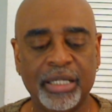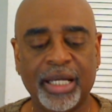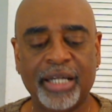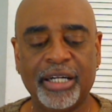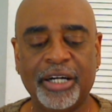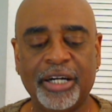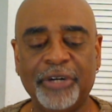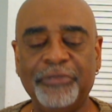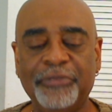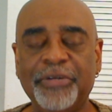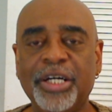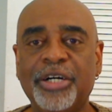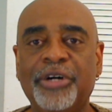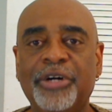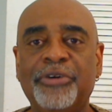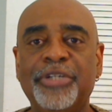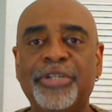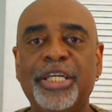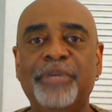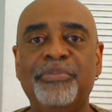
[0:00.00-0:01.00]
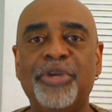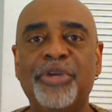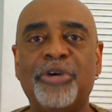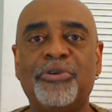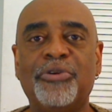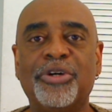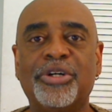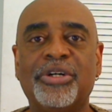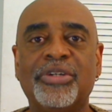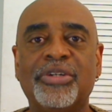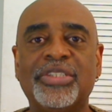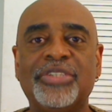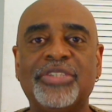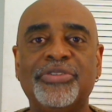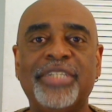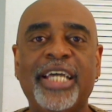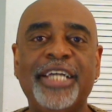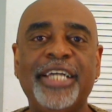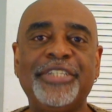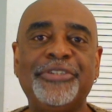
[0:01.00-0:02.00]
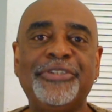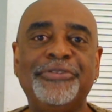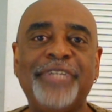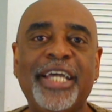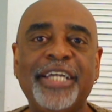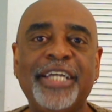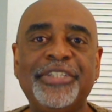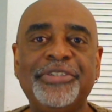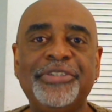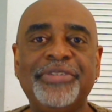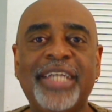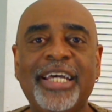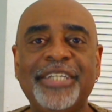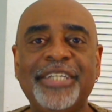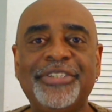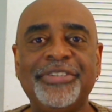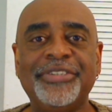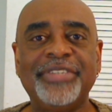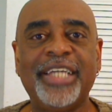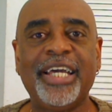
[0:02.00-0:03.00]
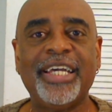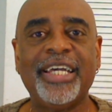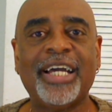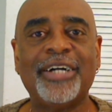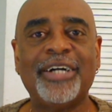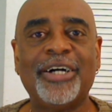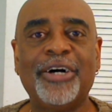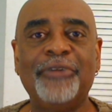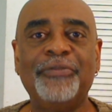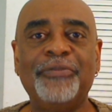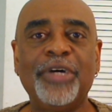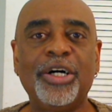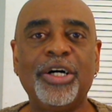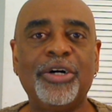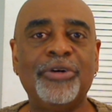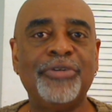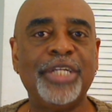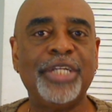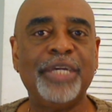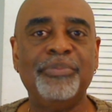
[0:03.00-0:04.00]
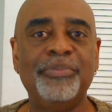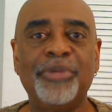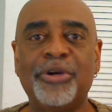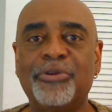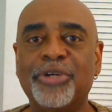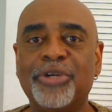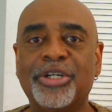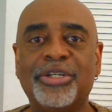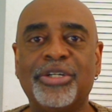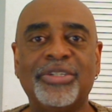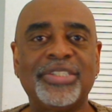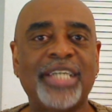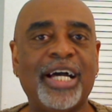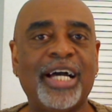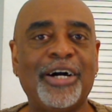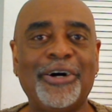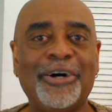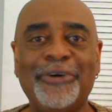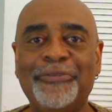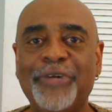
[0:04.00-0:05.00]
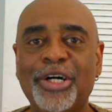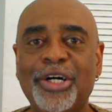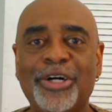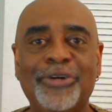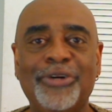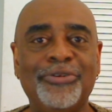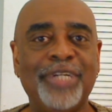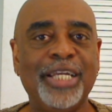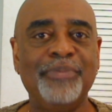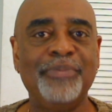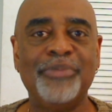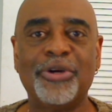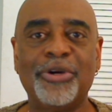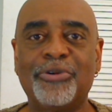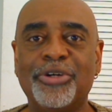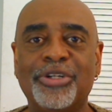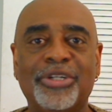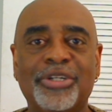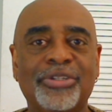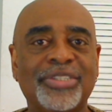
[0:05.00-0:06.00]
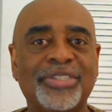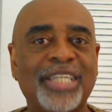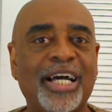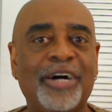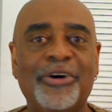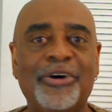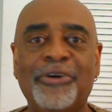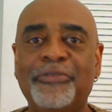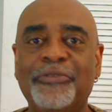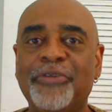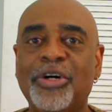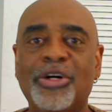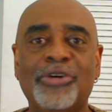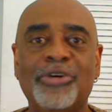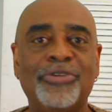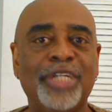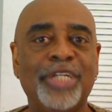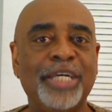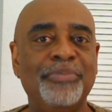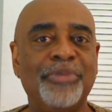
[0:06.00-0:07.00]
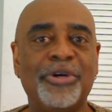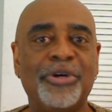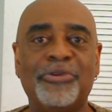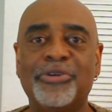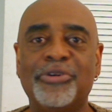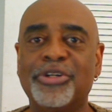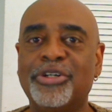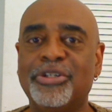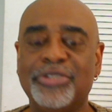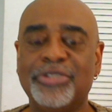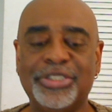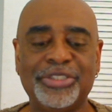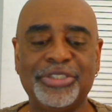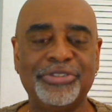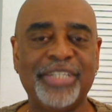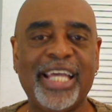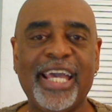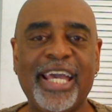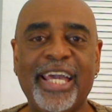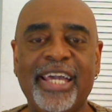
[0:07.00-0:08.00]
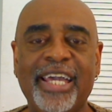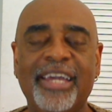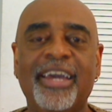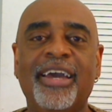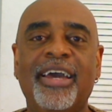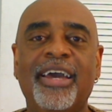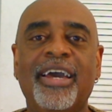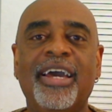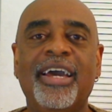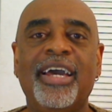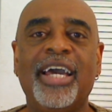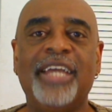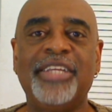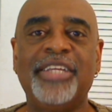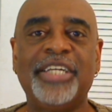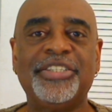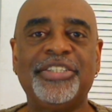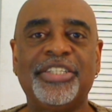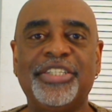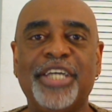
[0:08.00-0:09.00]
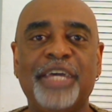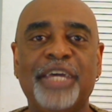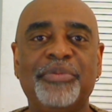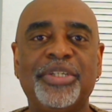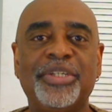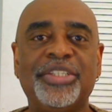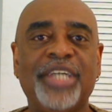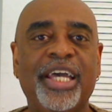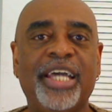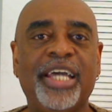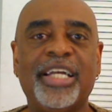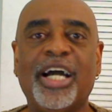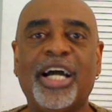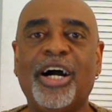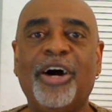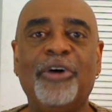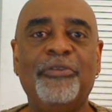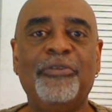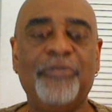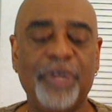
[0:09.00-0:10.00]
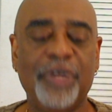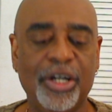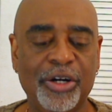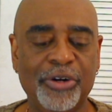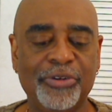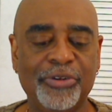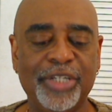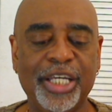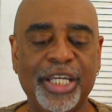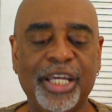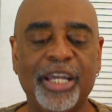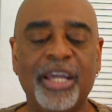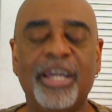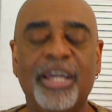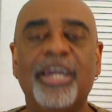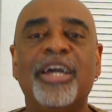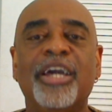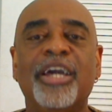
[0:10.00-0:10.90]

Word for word: I offer only miracles today, today, today, today. I offer only miracles. I offer only miracles. I offer only miracles today. And that's the same as saying, I offer only